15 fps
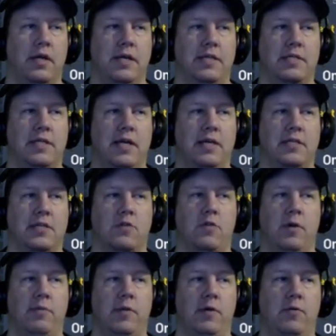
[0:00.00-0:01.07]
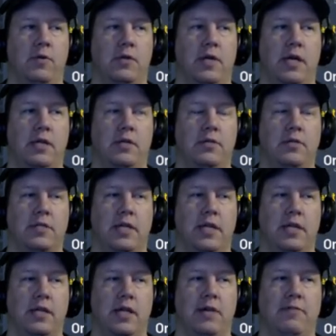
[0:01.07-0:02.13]
It says equipment will not lose
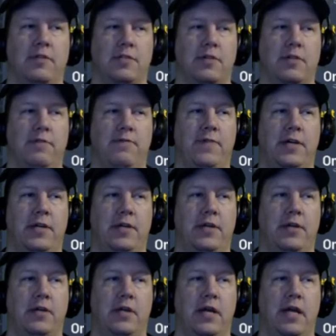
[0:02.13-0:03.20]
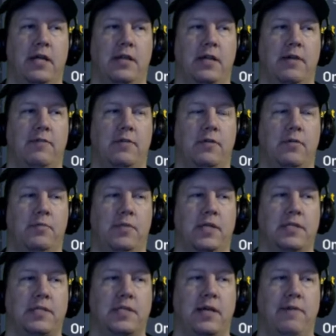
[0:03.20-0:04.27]
any levels on failure at level
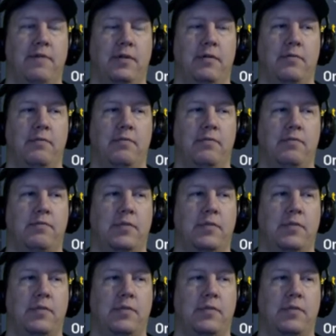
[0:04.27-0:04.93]
plus 7,